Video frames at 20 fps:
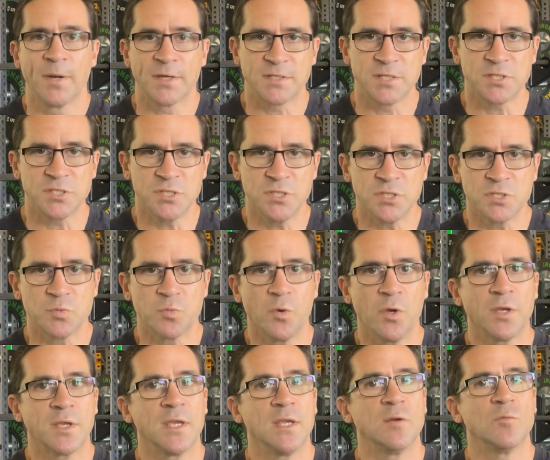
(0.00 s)
Practitioners
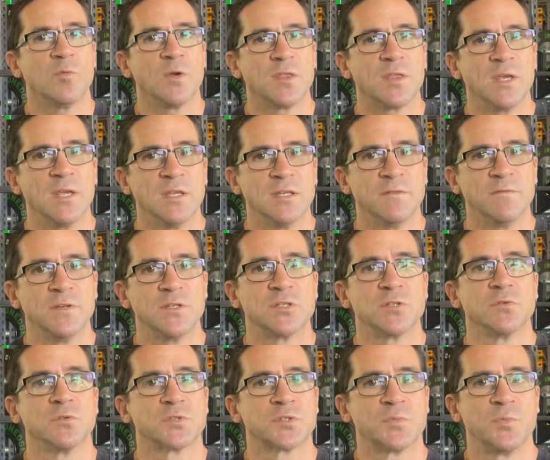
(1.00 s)
working with
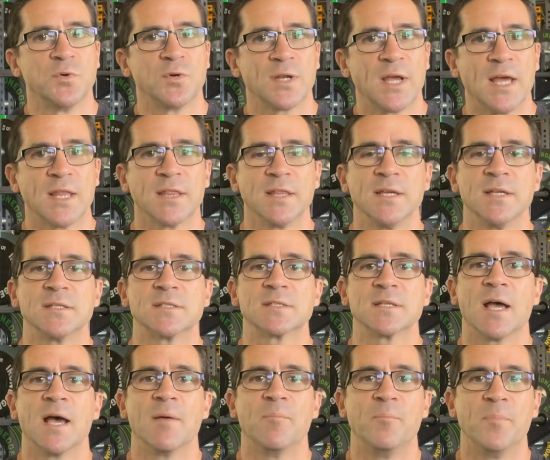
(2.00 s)
individual sport athletes
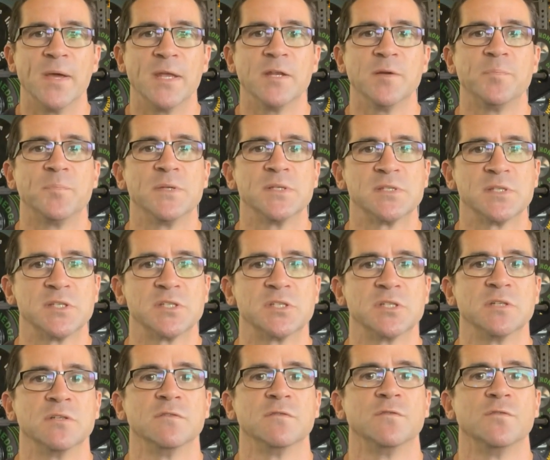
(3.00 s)
are better
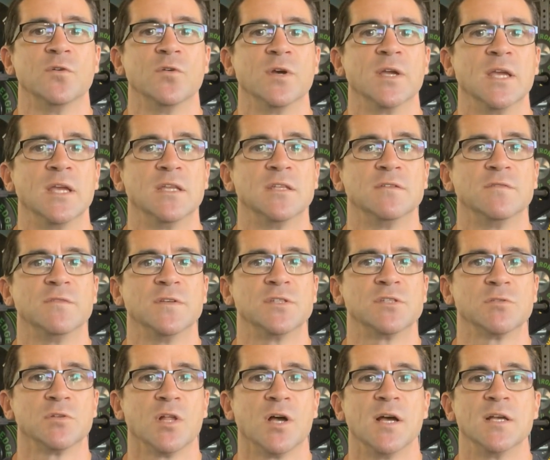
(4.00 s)
positioned for
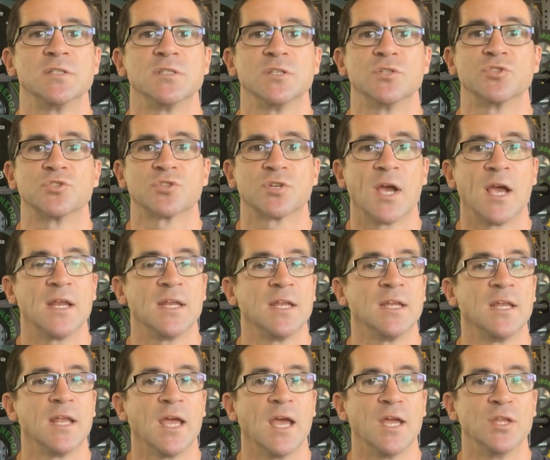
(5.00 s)
individualizing
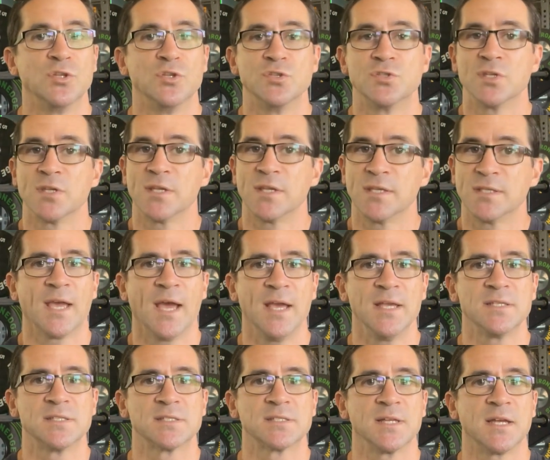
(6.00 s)
training and using
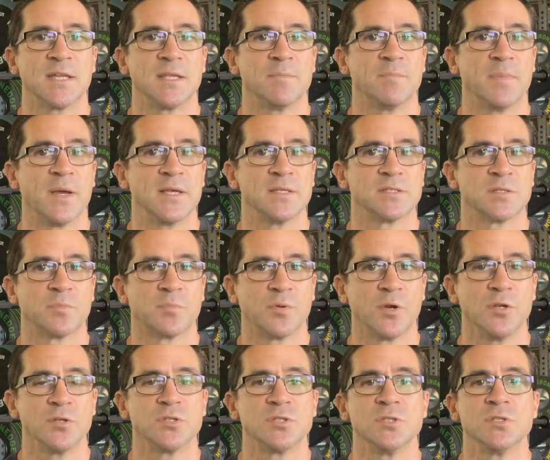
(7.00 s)
case study-based
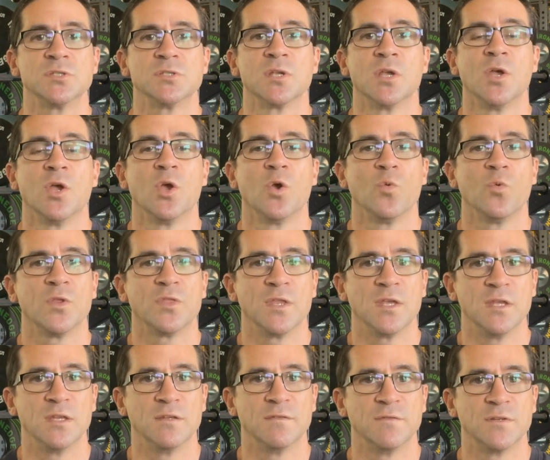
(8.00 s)
approaches with
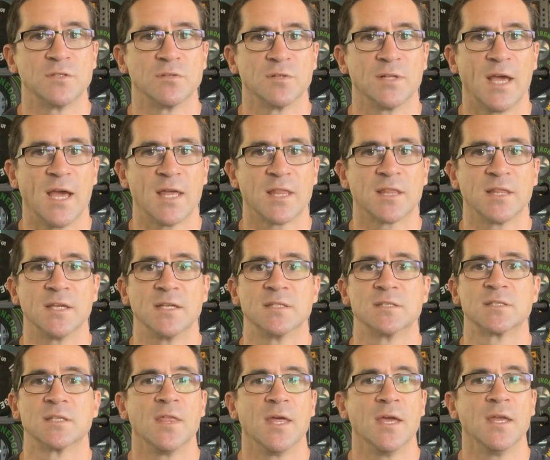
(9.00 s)
individual
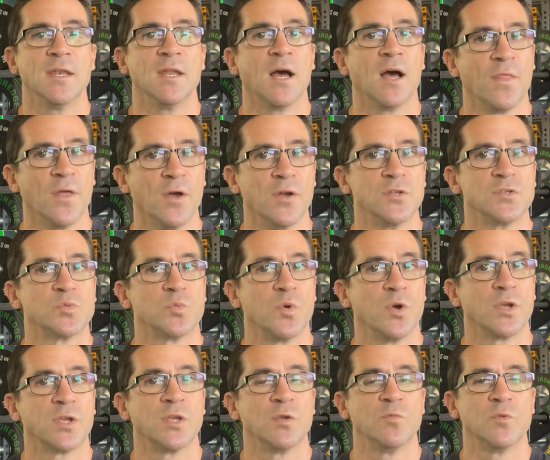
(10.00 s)
athletes than those
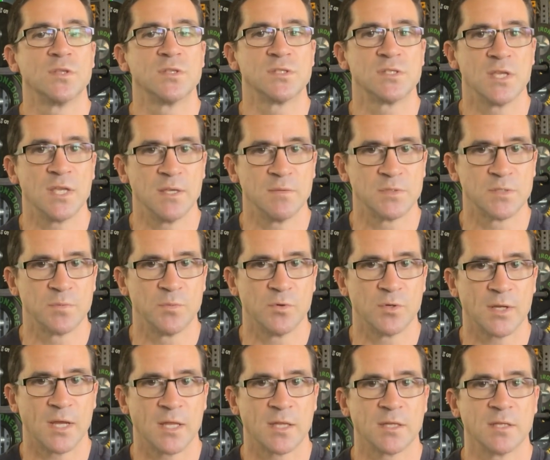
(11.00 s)
working with team
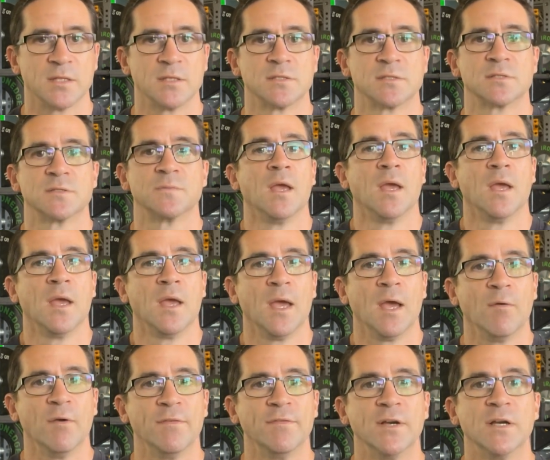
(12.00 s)
sport athletes.
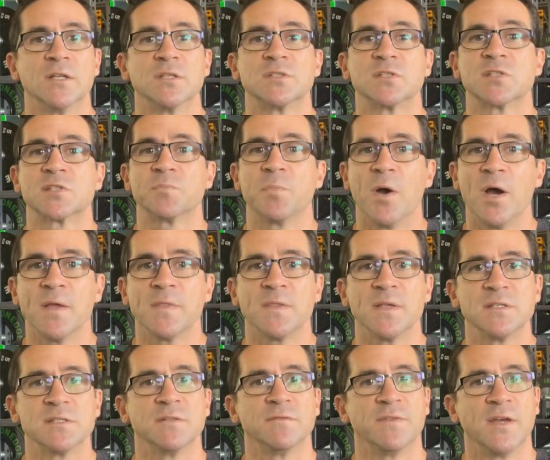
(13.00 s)
However, despite
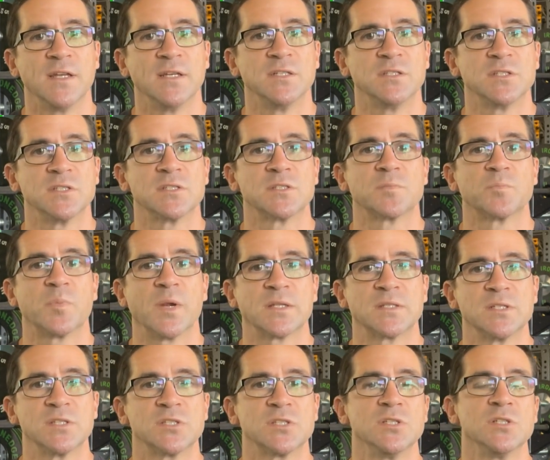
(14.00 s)
these advantages,
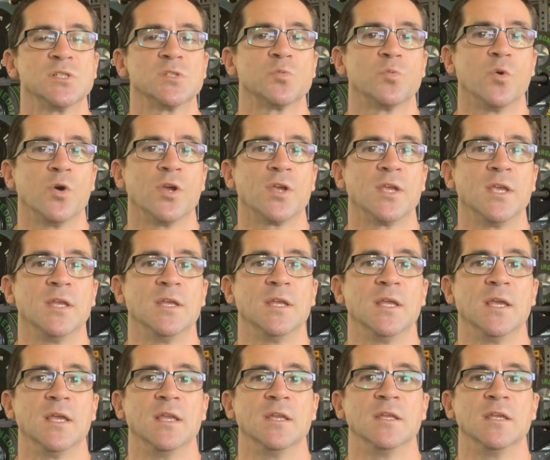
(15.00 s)
practitioners working
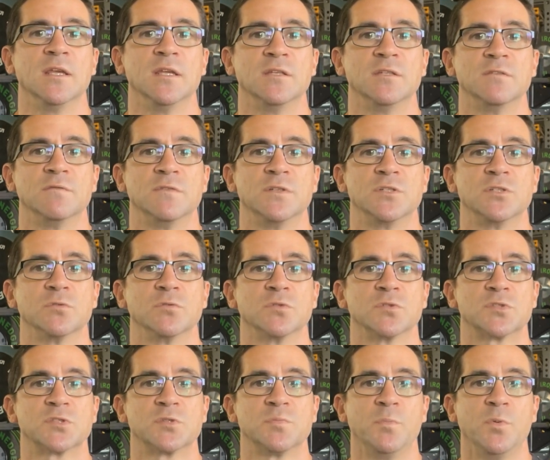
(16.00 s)
in individual
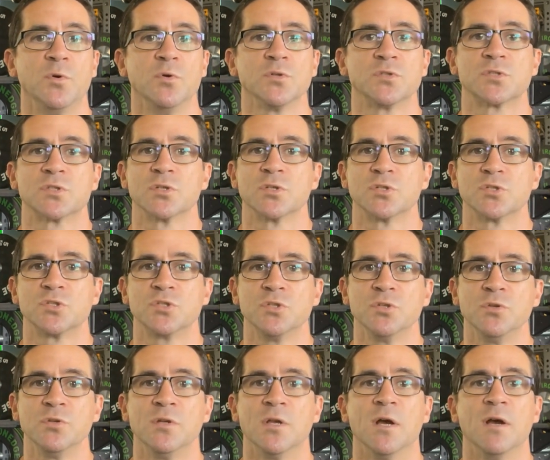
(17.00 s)
sports
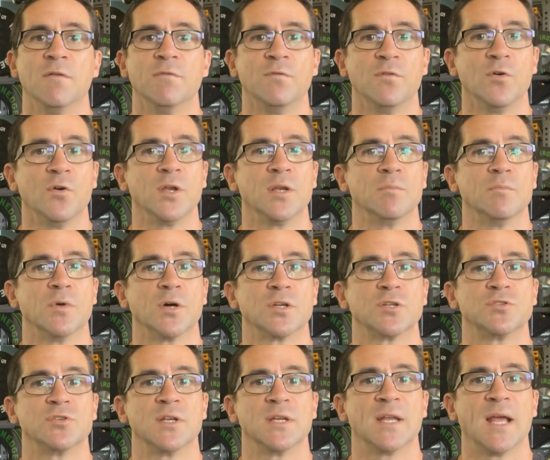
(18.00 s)
should avoid
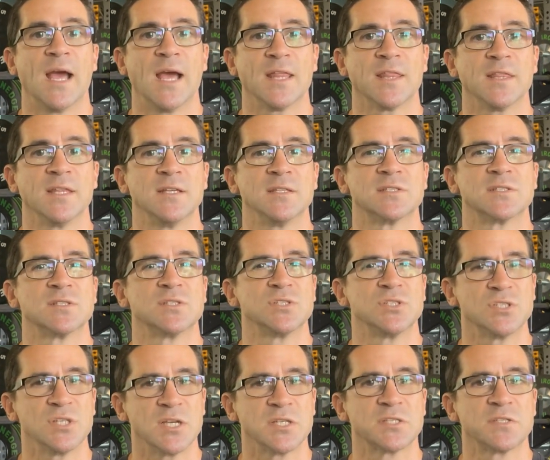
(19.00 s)
monitoring athletes
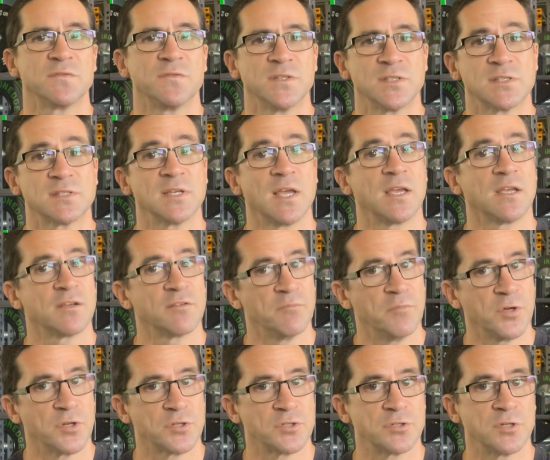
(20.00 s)
just for the sake of
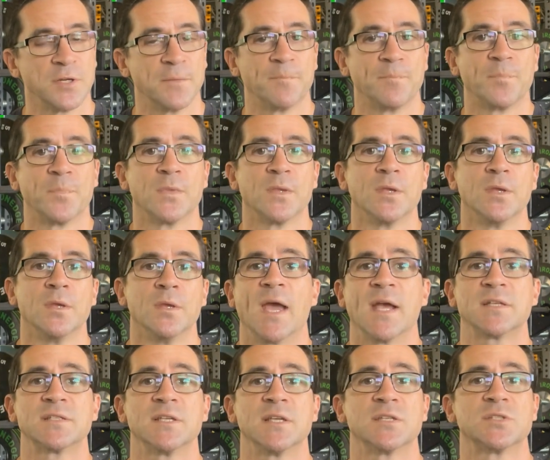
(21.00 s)
monitoring.
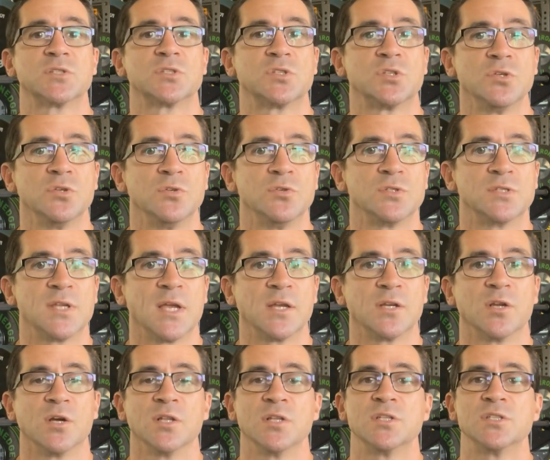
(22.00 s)
Access to
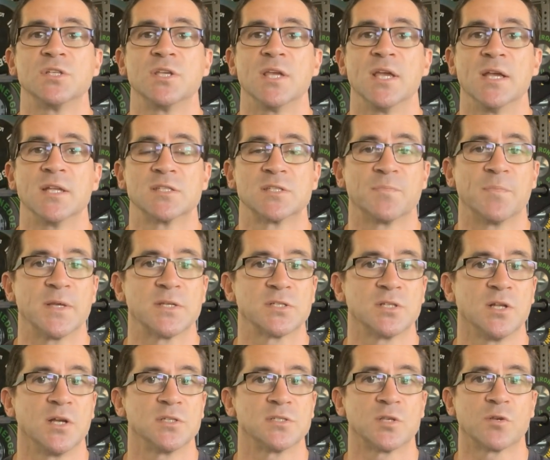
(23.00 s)
technology and
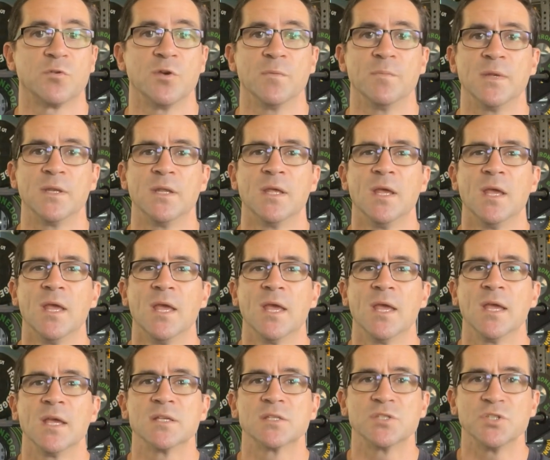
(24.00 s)
specialized equipment
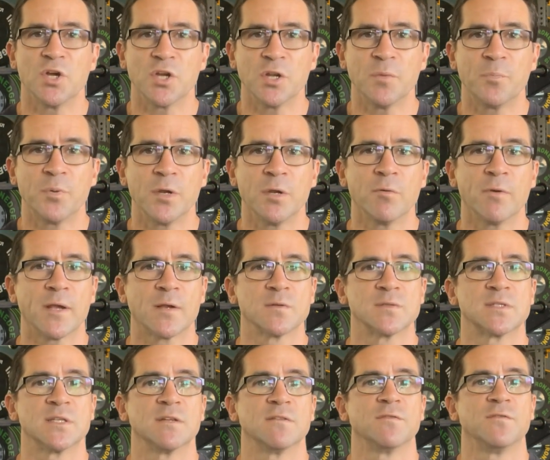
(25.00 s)
is not a
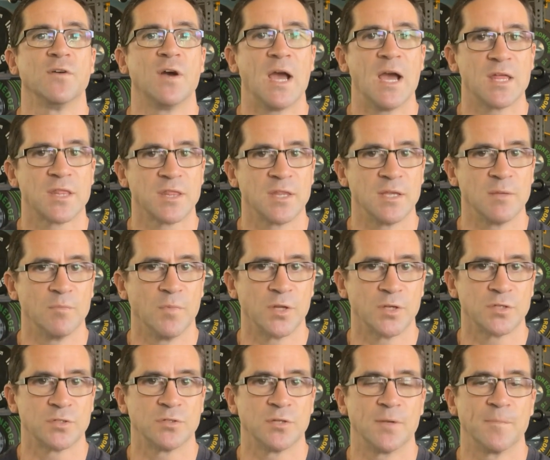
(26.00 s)
prerequisite for athlete
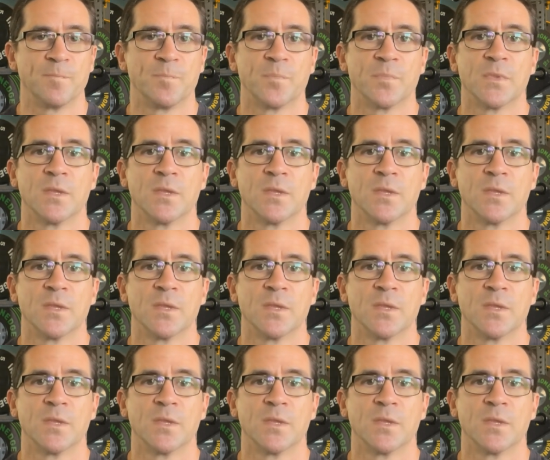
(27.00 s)
monitoring.